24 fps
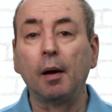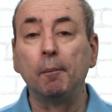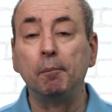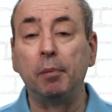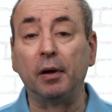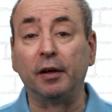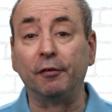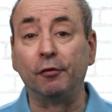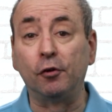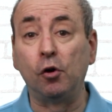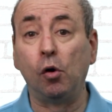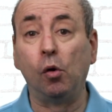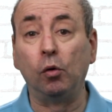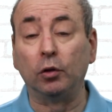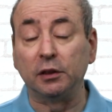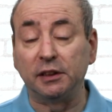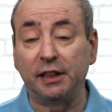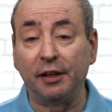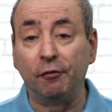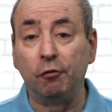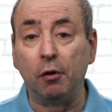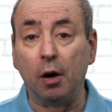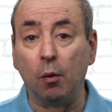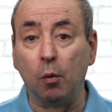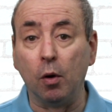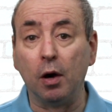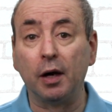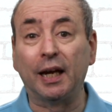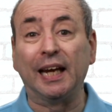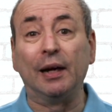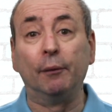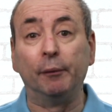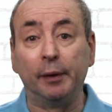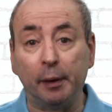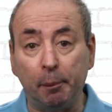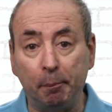But of course, if we're
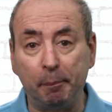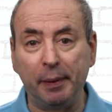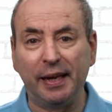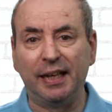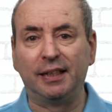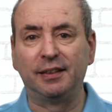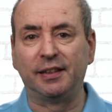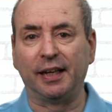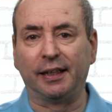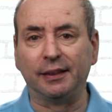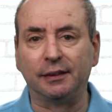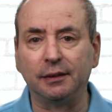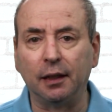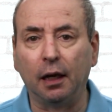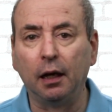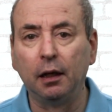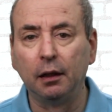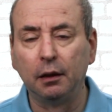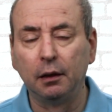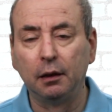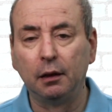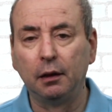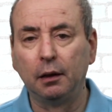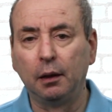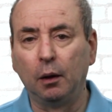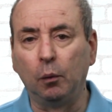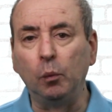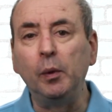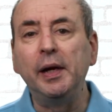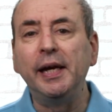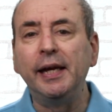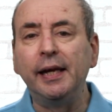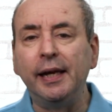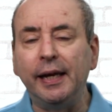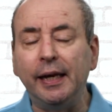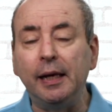working with big data,
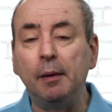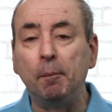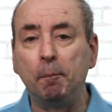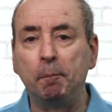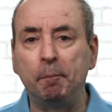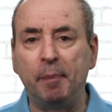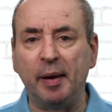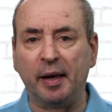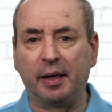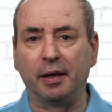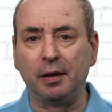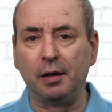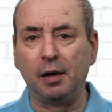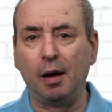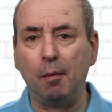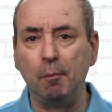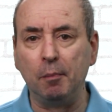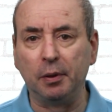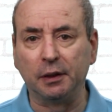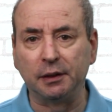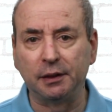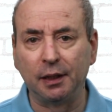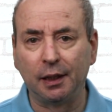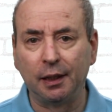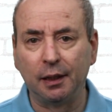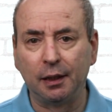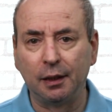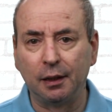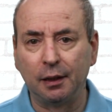we need bigger numbers.